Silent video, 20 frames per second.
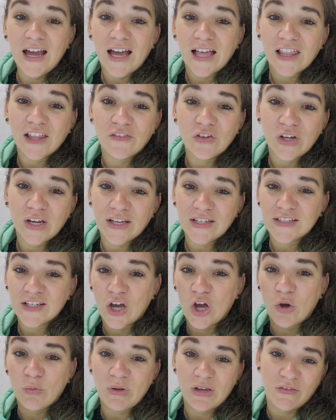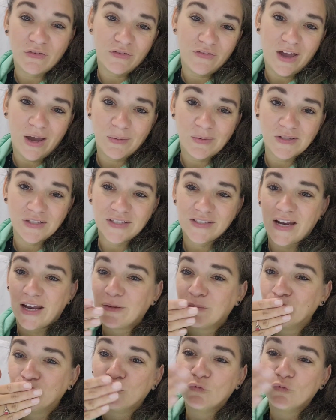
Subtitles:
I love you guys. I hope you have a fabulous day.